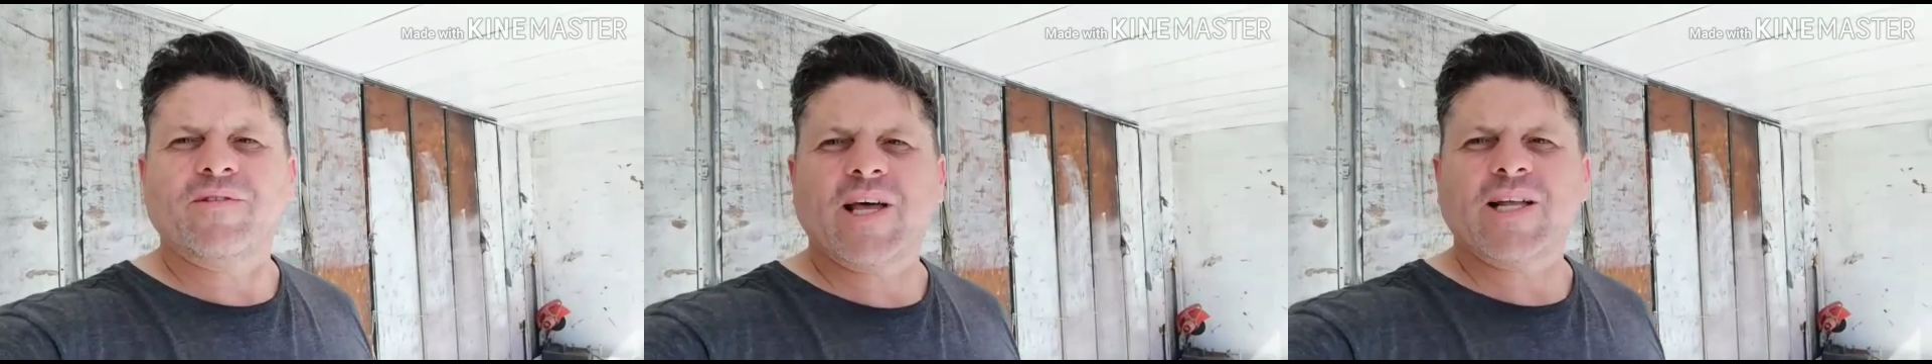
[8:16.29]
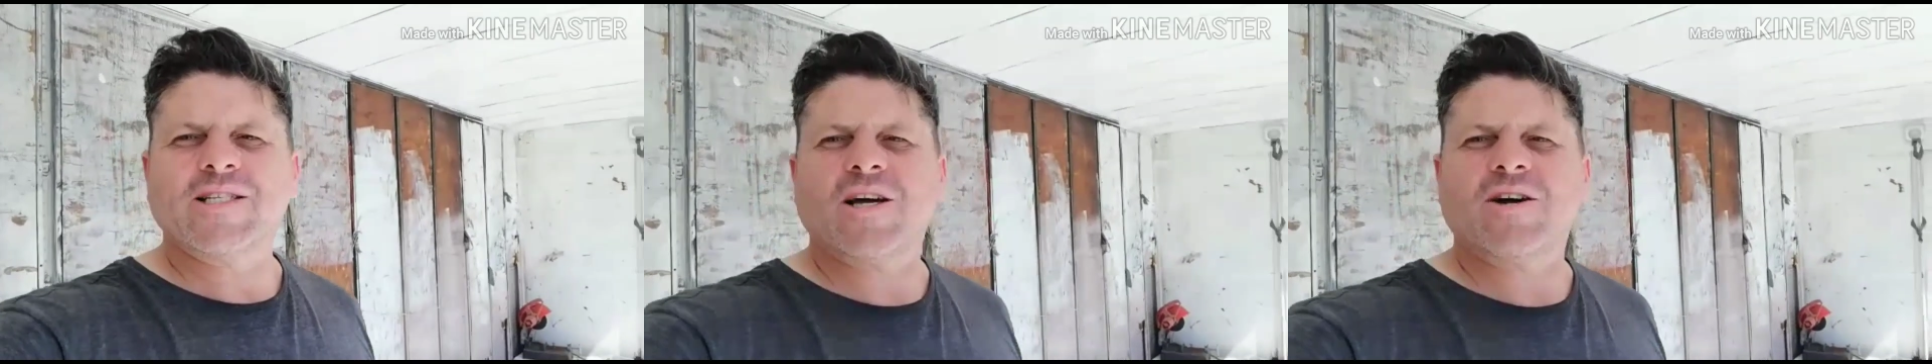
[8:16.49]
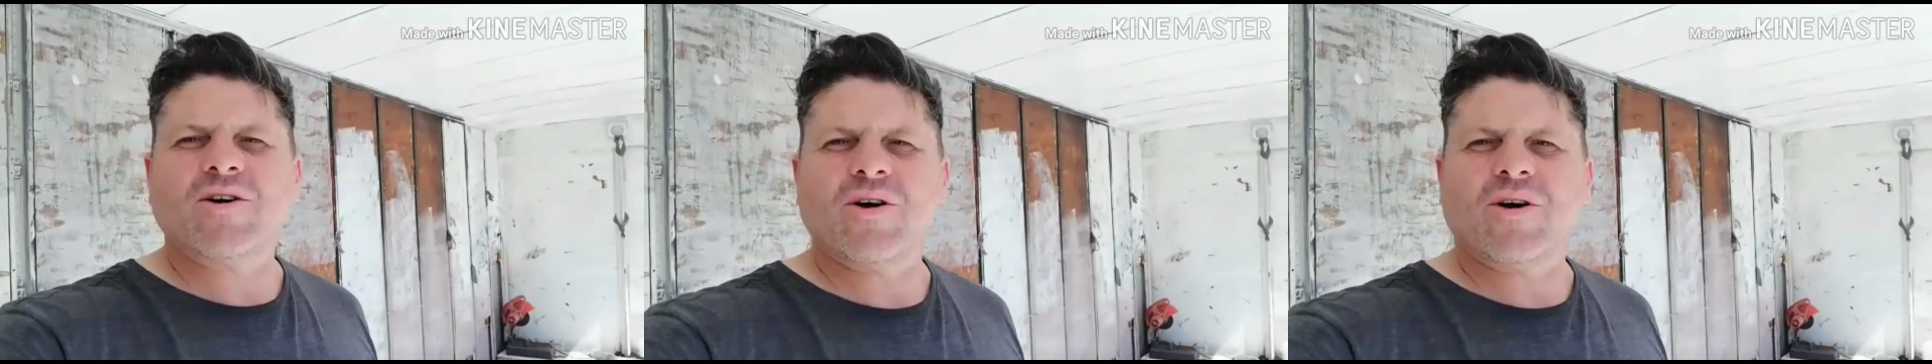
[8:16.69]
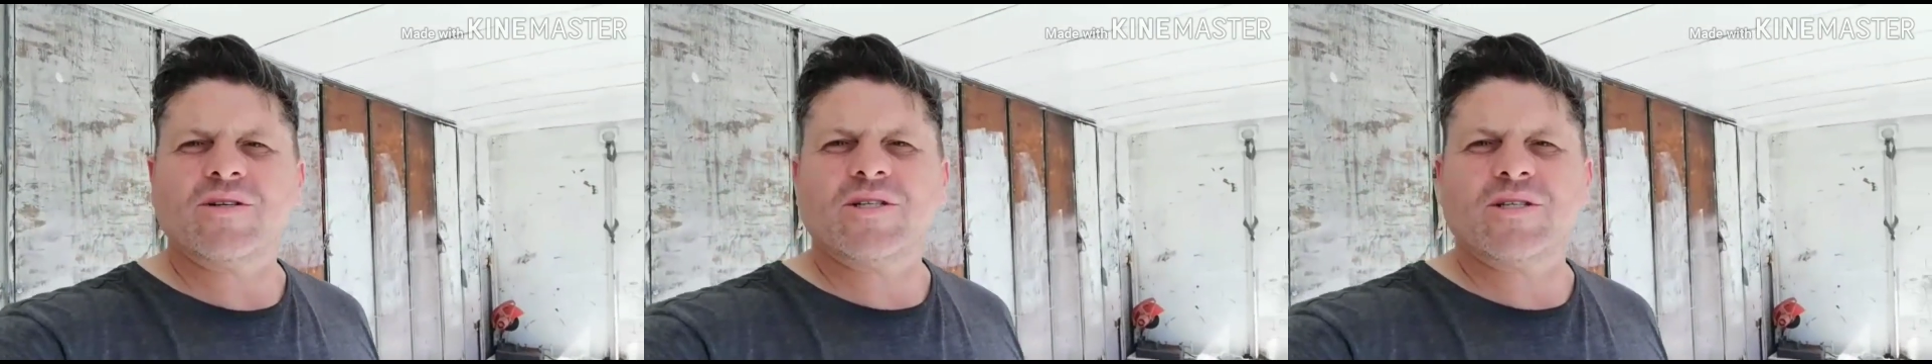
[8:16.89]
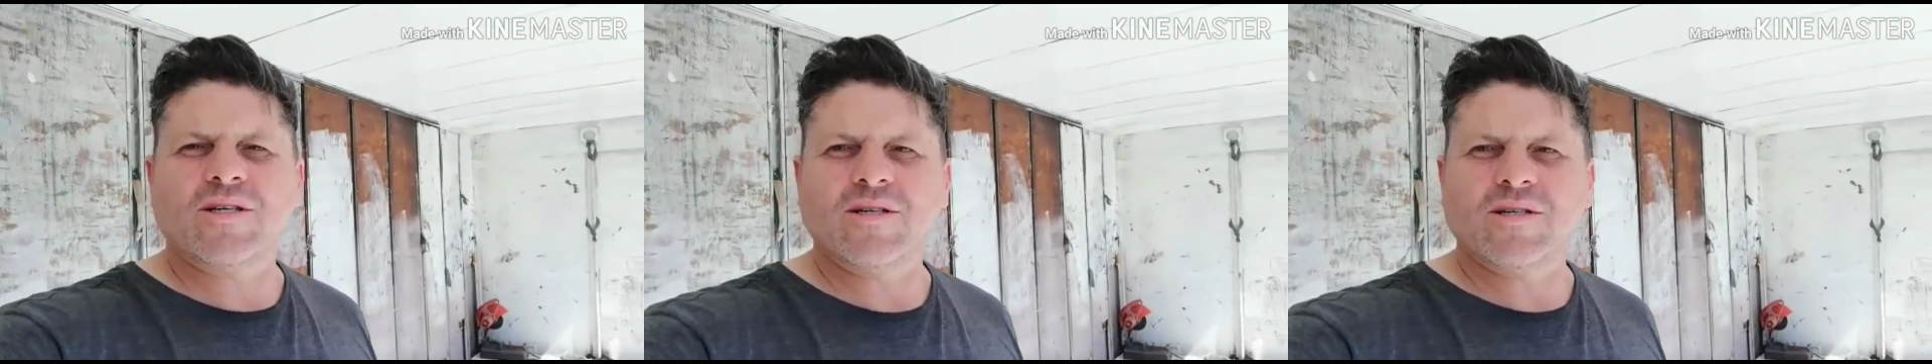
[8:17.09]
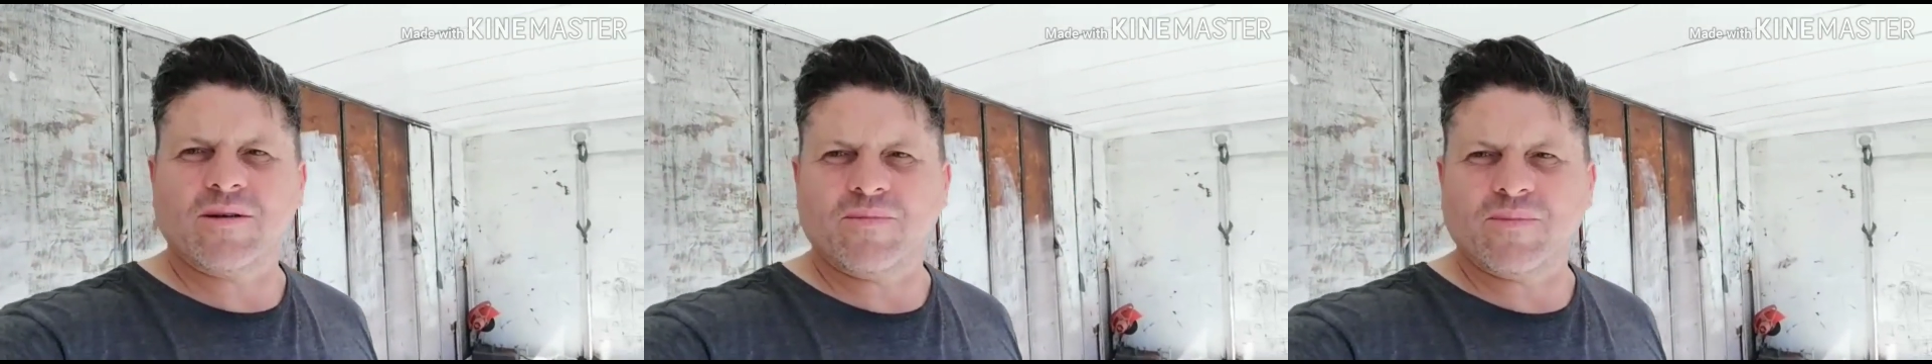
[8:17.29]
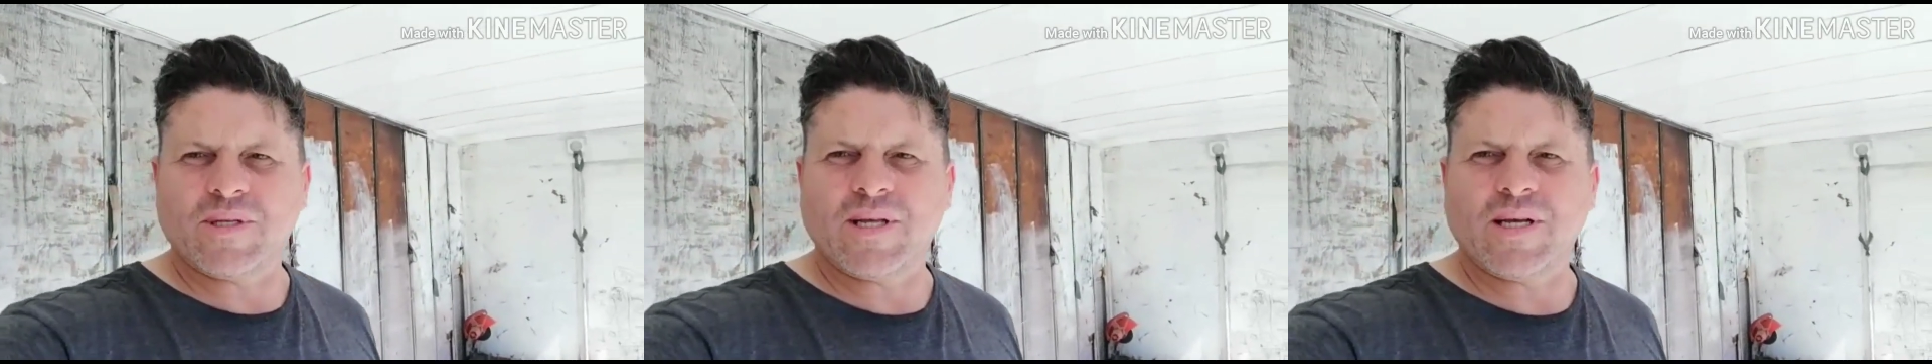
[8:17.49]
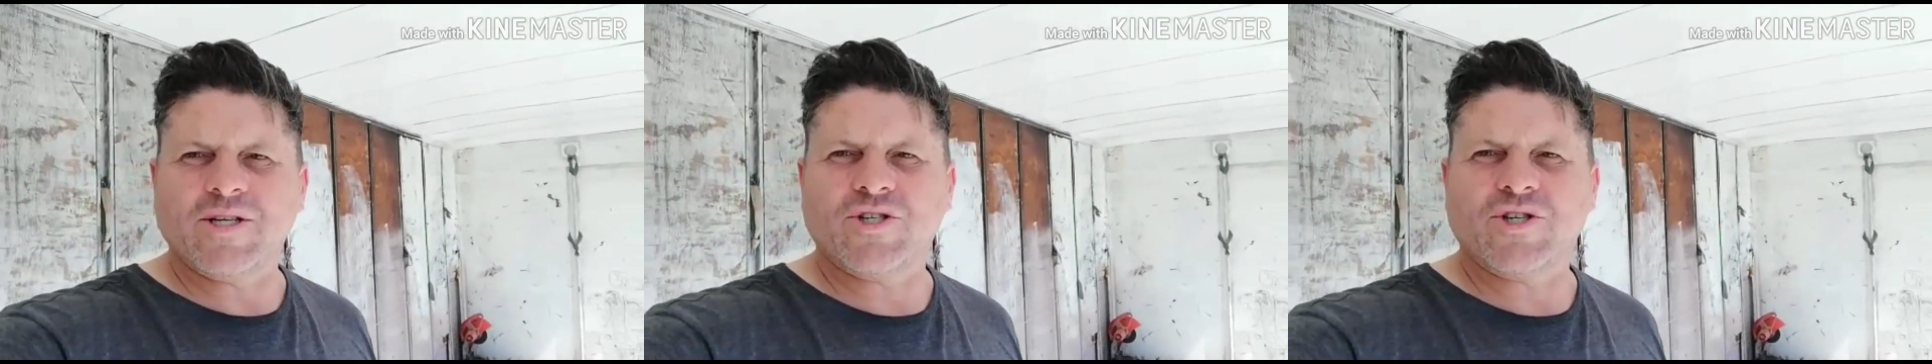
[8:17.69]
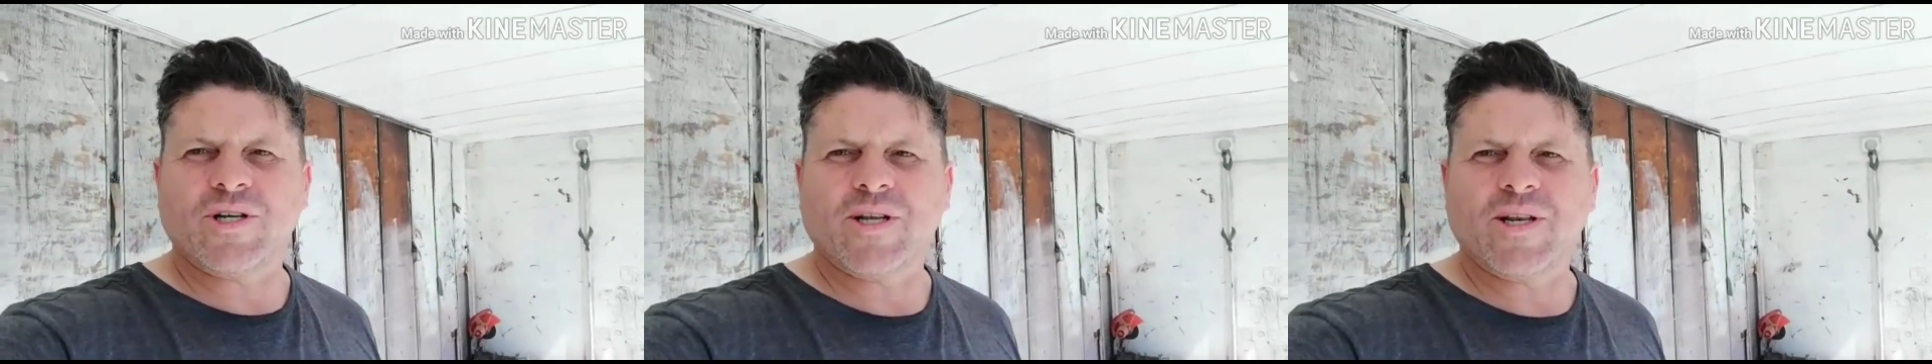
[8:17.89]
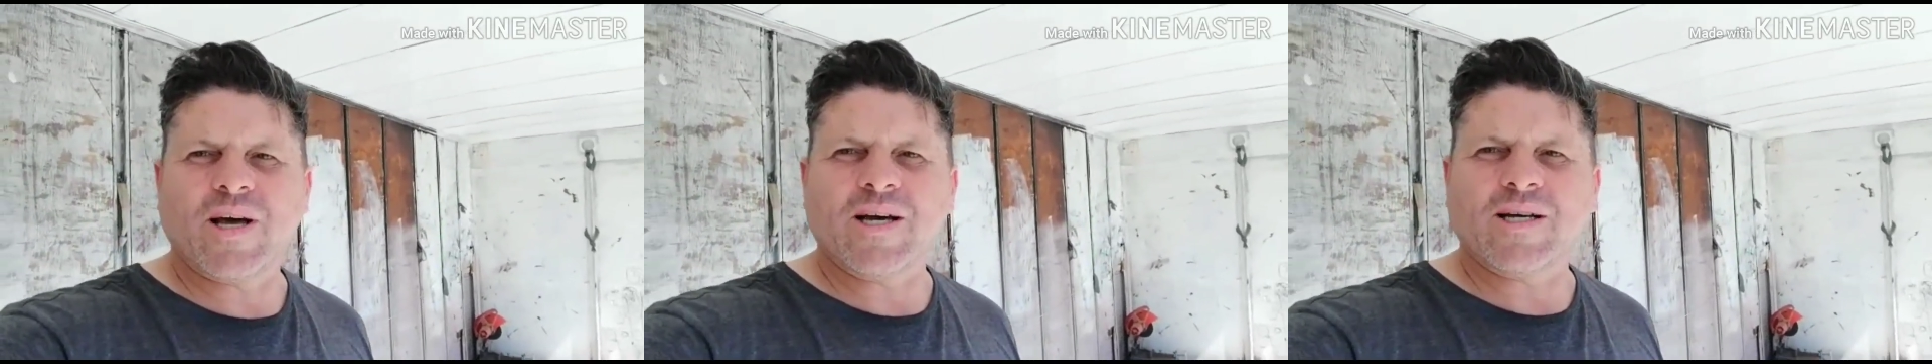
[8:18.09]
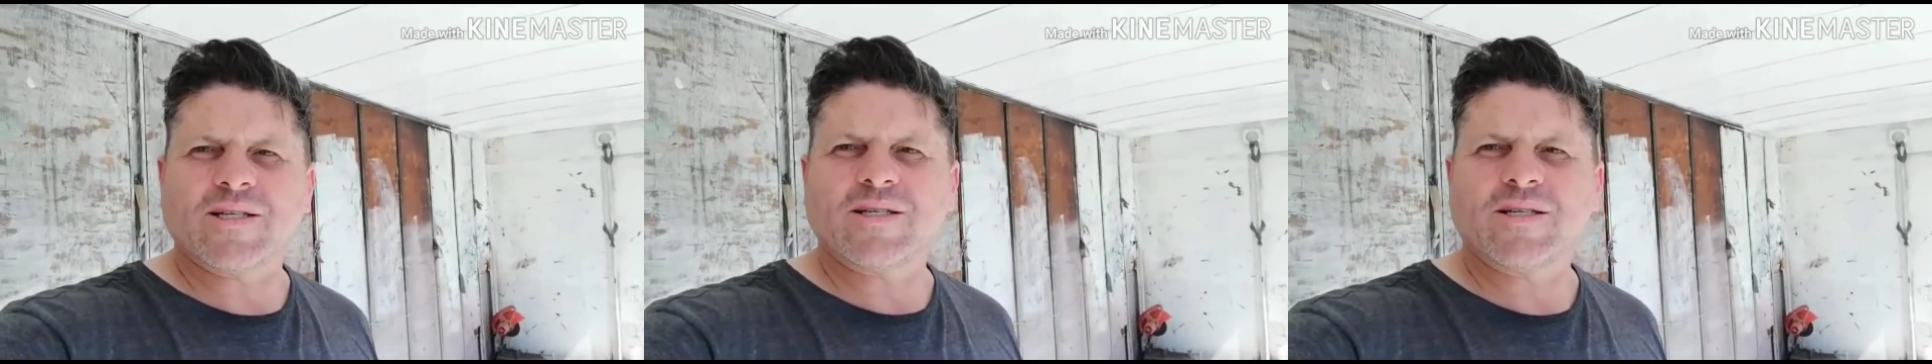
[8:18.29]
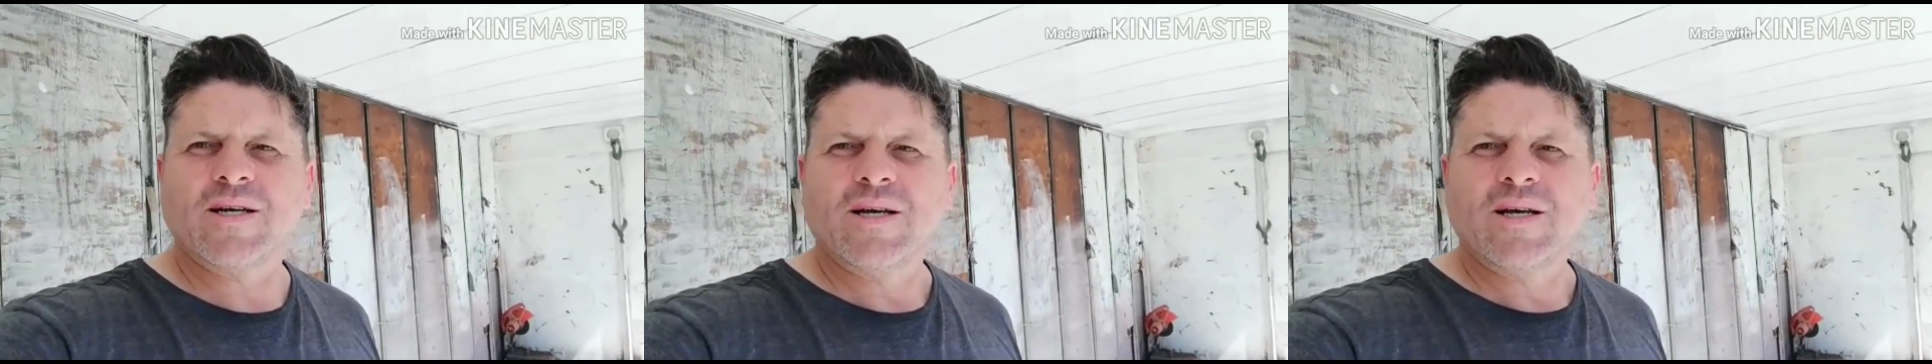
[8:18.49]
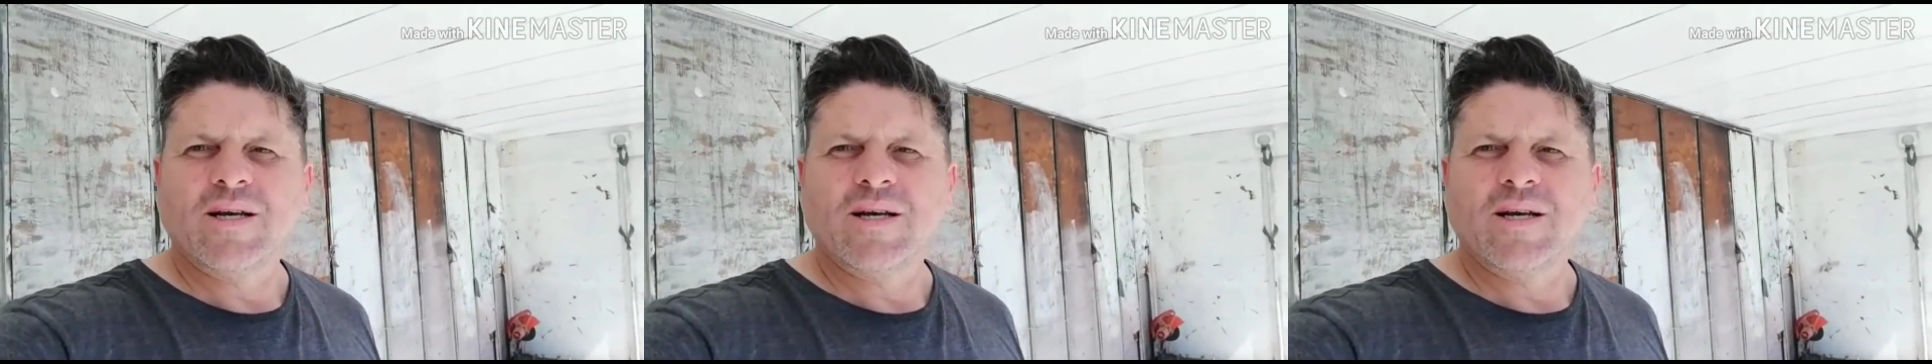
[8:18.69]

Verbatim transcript: that's how God sees the potential in us.